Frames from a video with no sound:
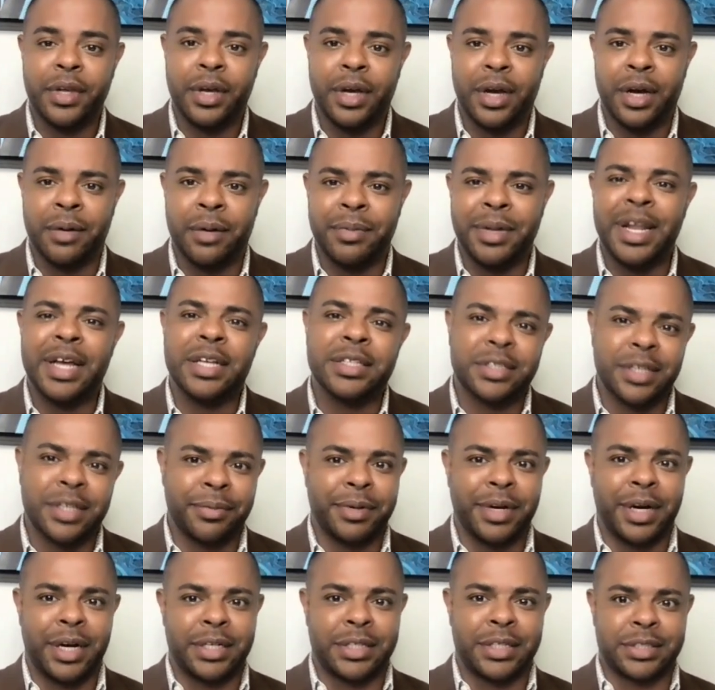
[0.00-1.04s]
And not
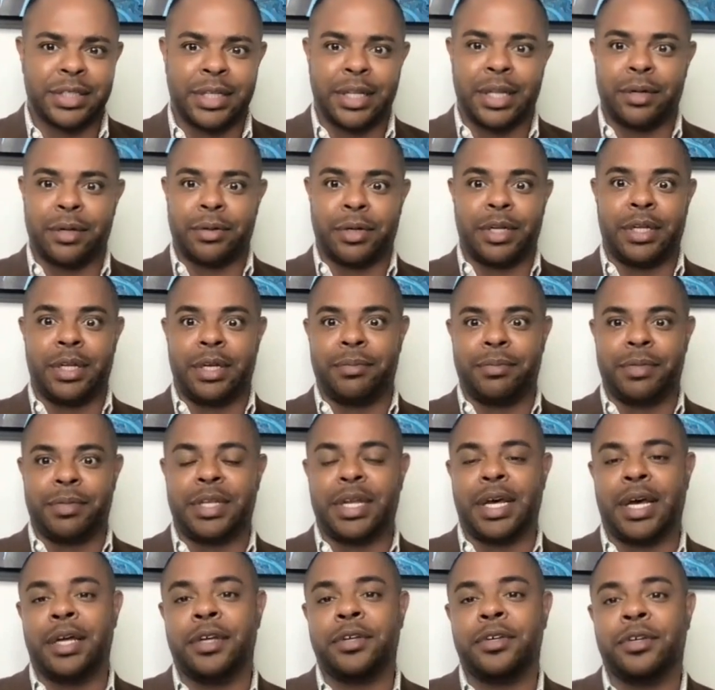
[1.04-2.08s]
subconscious and like we're going to
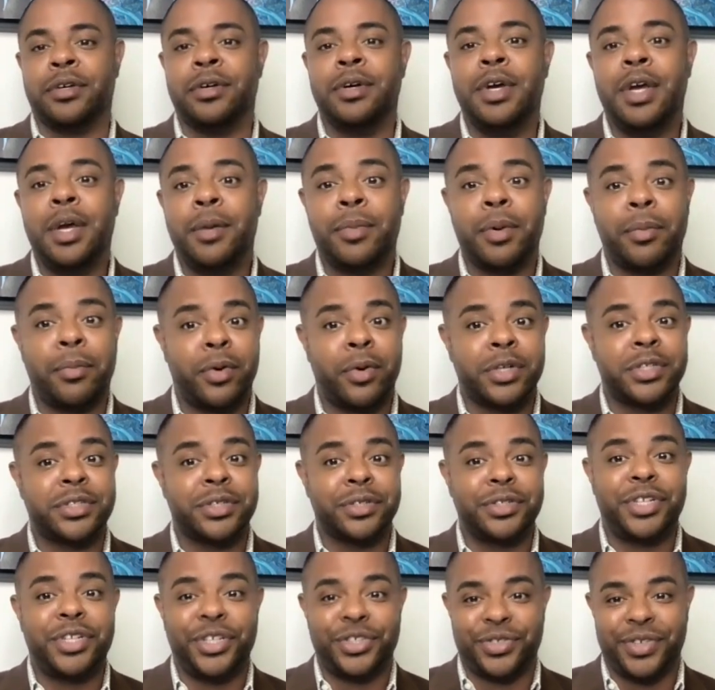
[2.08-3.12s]
hypnotize you, but more
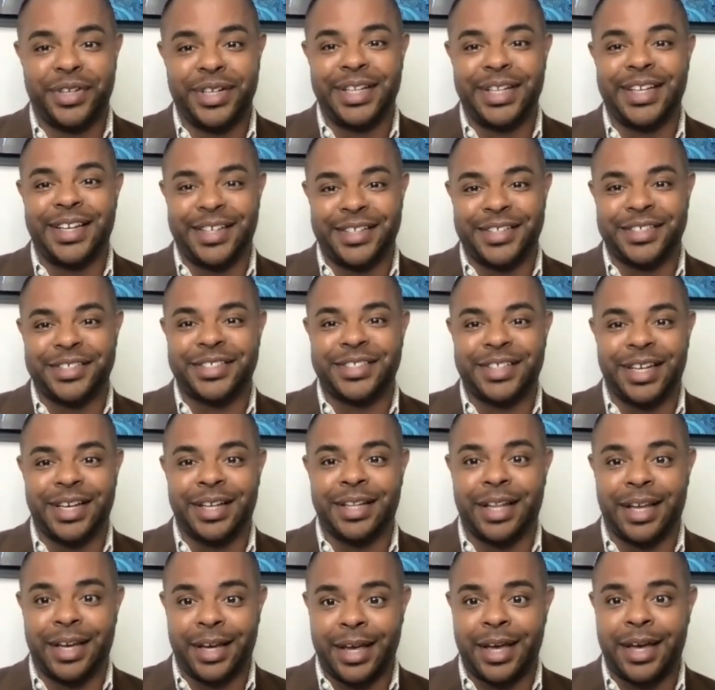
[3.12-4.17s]
so just really
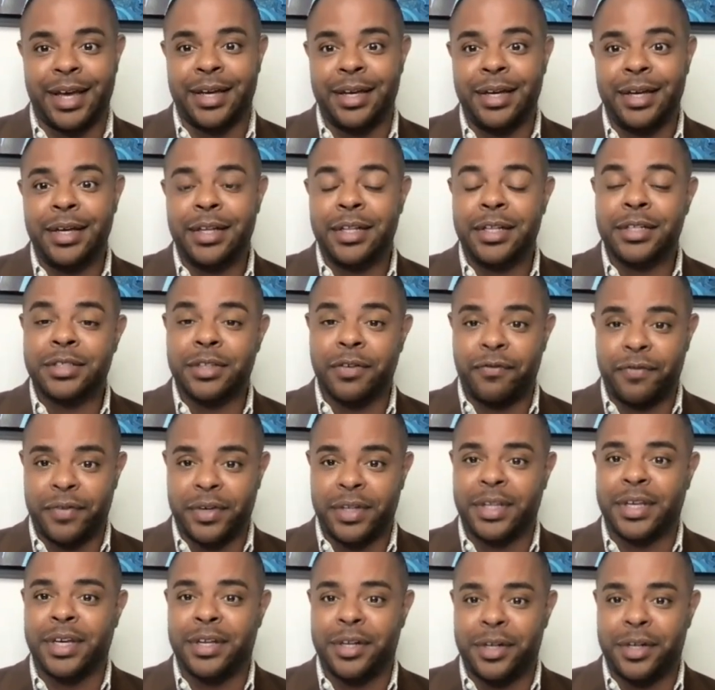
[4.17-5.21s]
understand like, hey, there's a
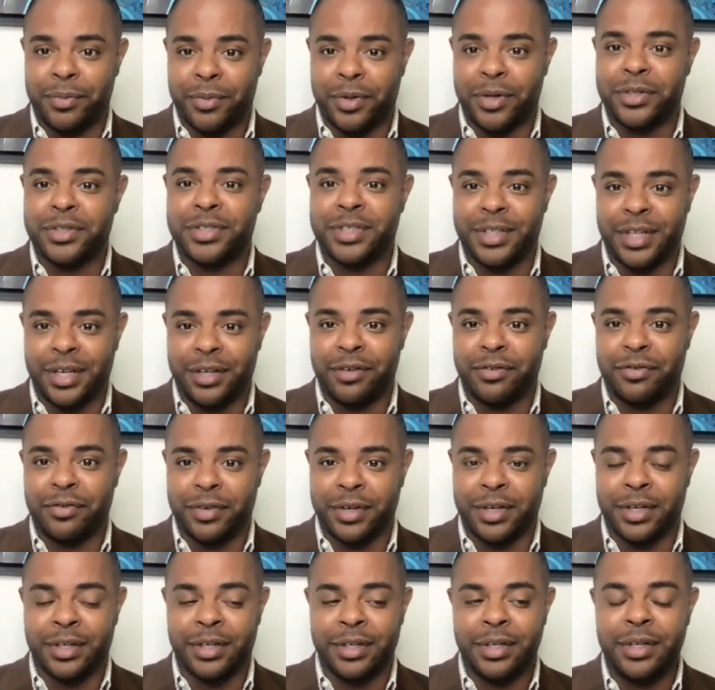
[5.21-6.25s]
feeling and an emotion that you
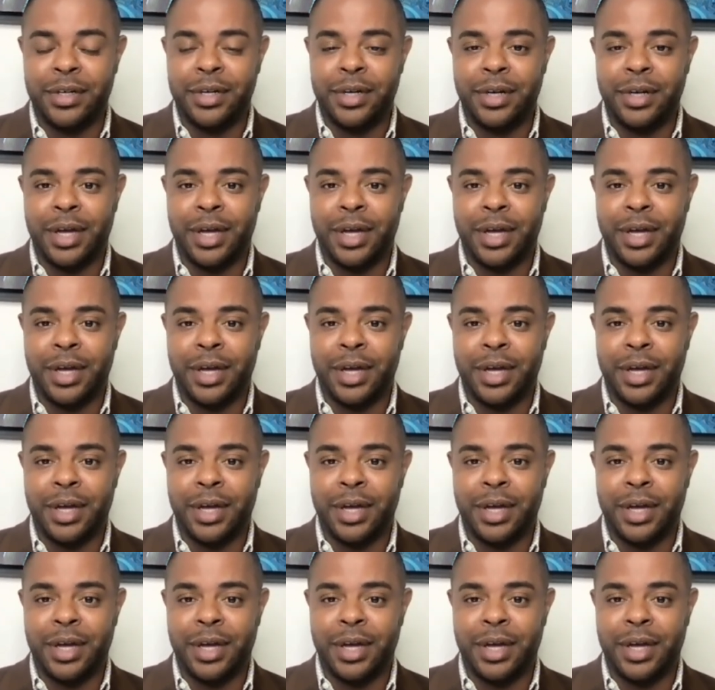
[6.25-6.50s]
feel.